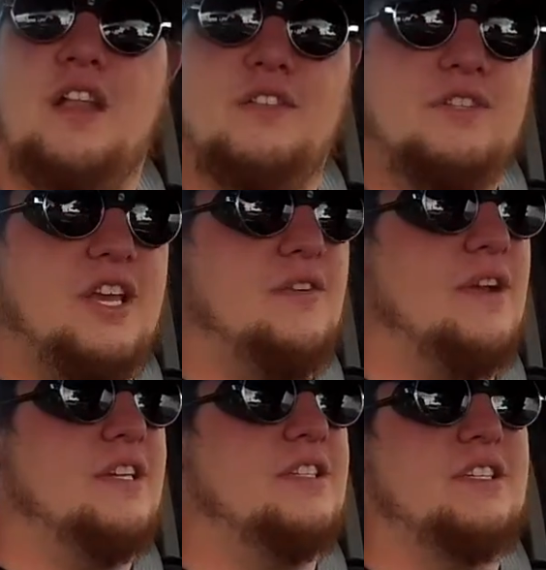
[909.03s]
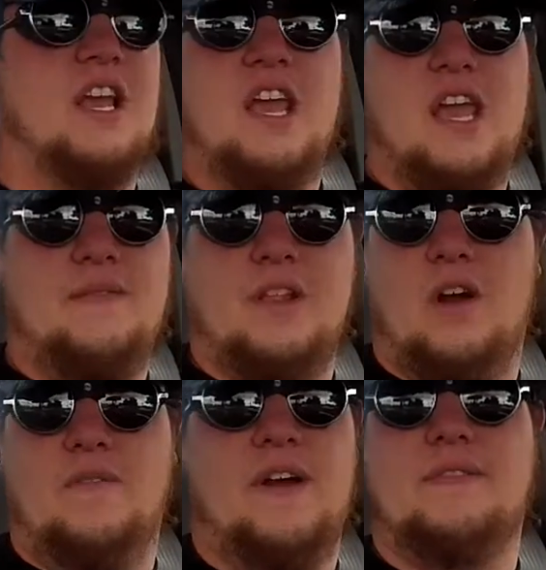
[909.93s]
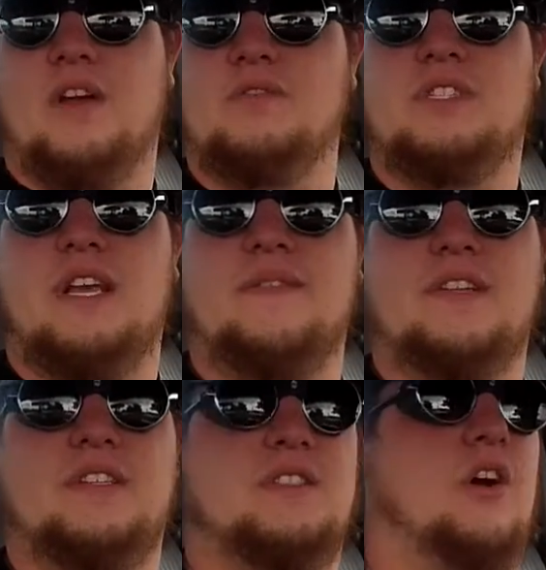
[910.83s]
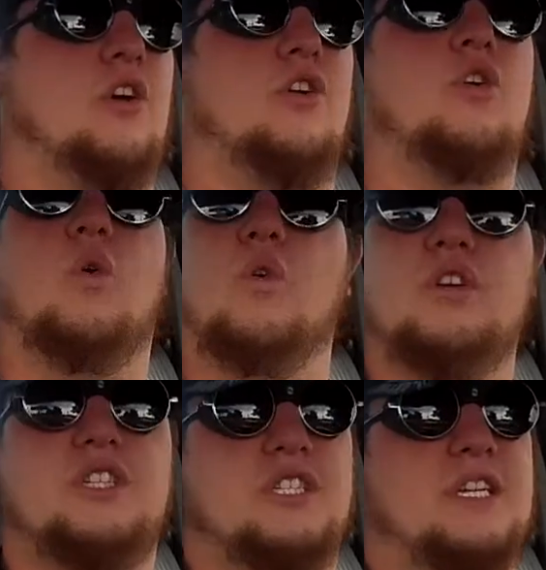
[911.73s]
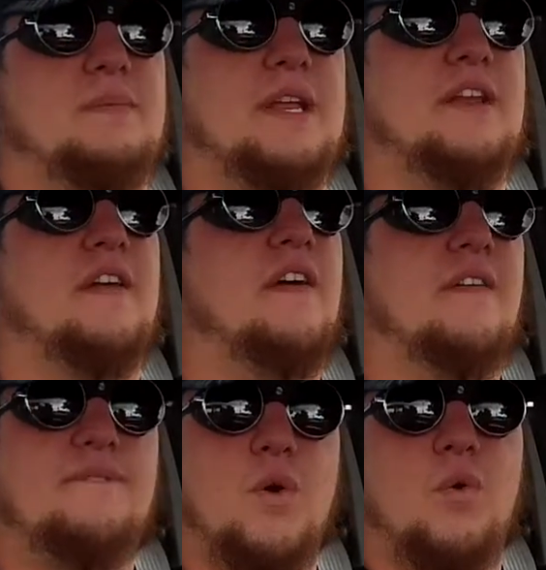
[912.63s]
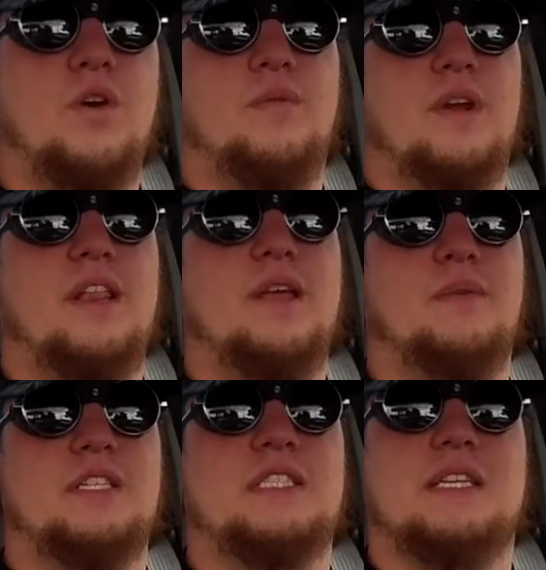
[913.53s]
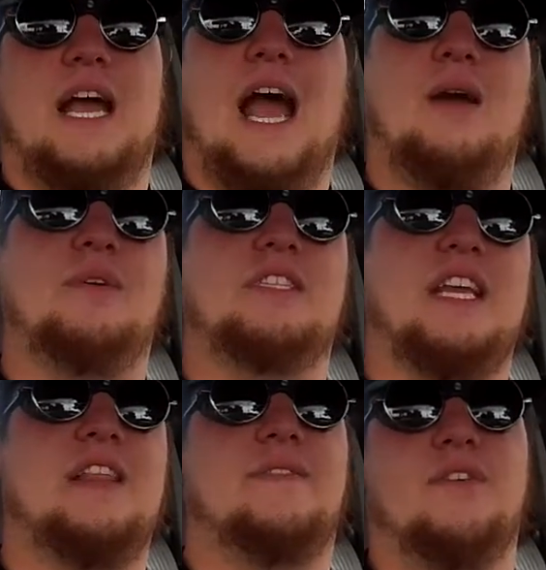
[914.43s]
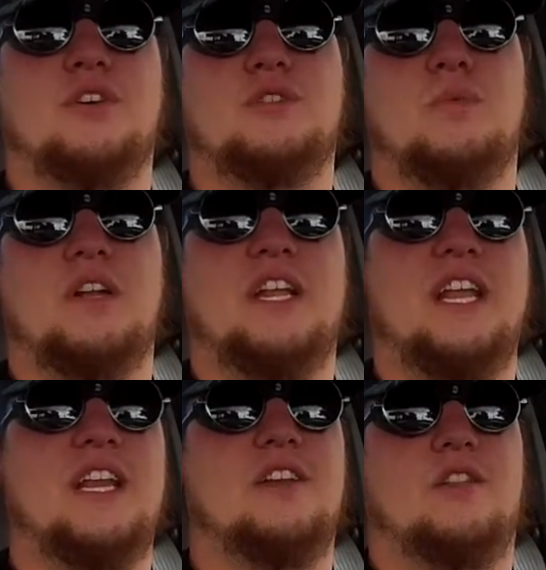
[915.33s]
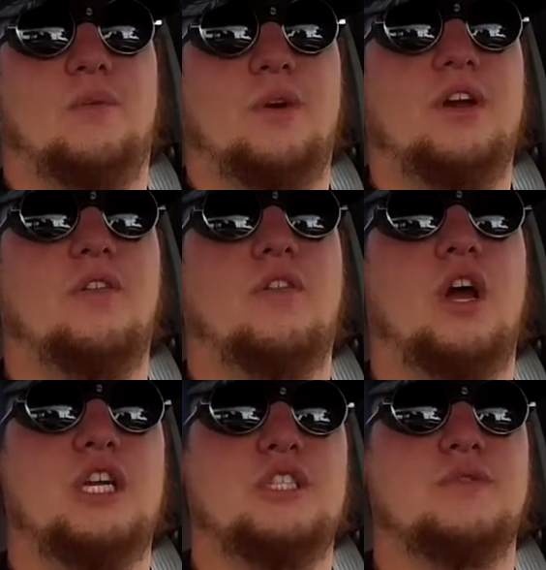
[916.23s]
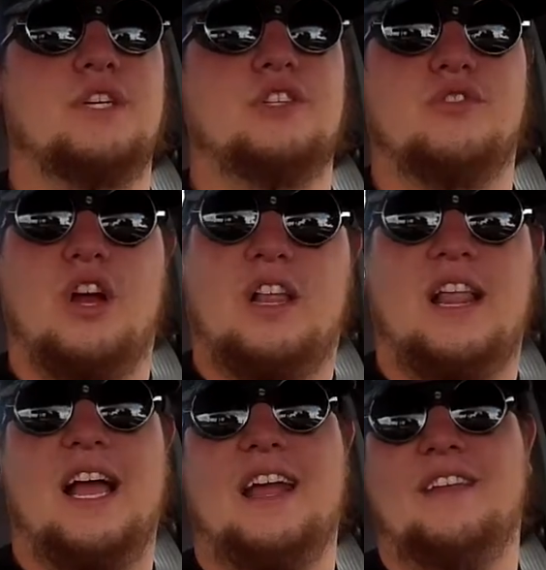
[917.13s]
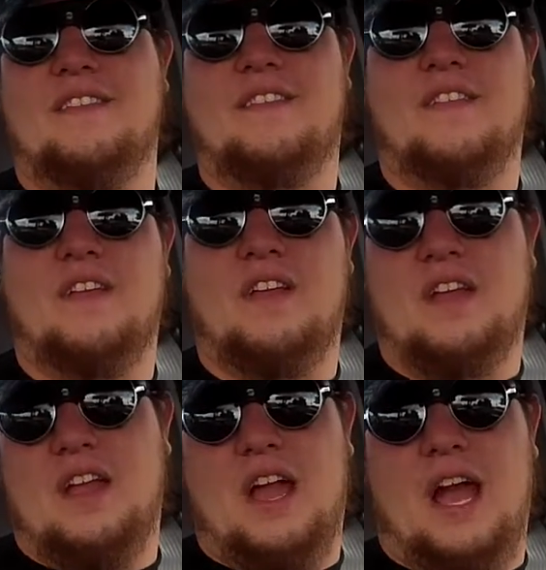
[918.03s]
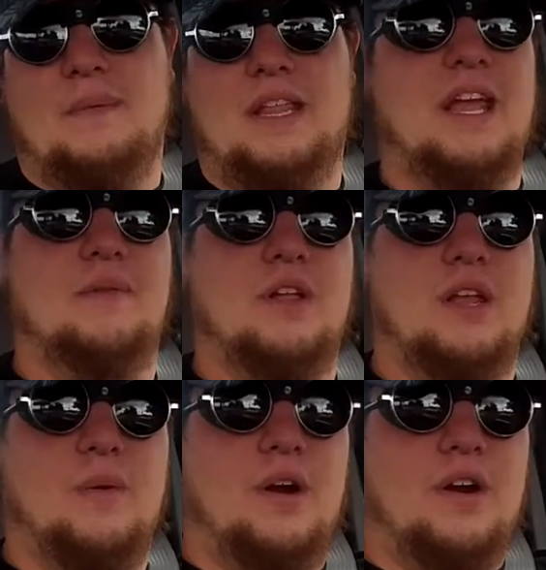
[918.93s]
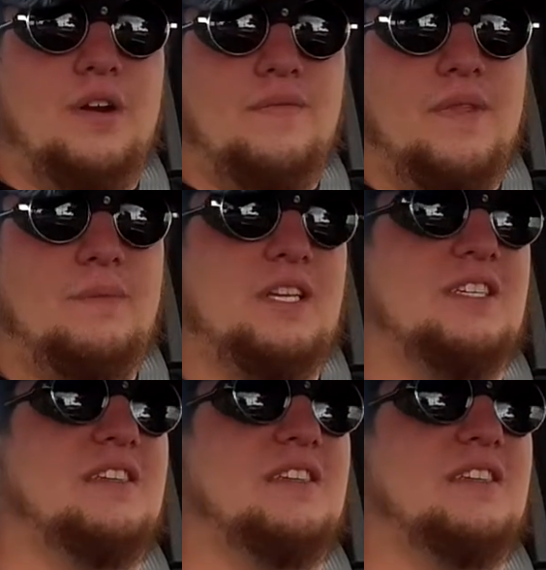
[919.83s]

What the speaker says: those King Ranches, even the 05 to 07s are gorgeous. I mean, Ford really was I would say, the first one to get into the real luxury truck line. I mean, they really were. I mean,